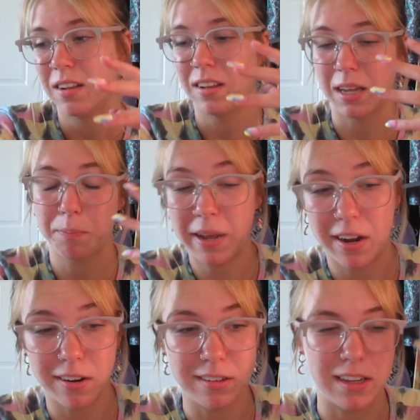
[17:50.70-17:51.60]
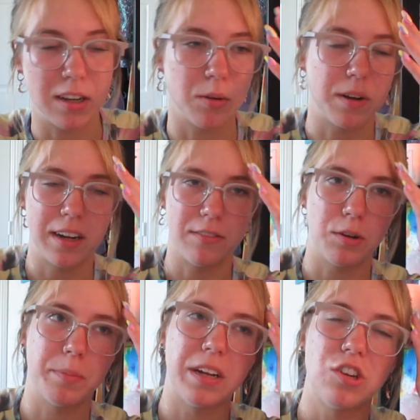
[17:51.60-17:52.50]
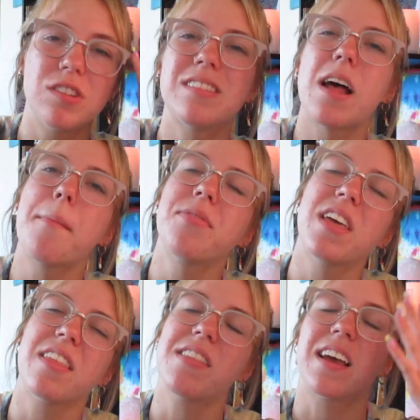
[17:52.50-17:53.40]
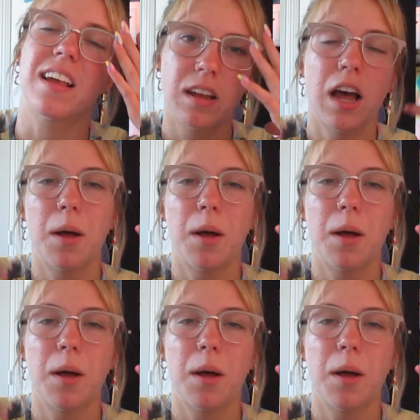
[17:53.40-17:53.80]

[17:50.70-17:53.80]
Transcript: parenting or whatever, but just something that can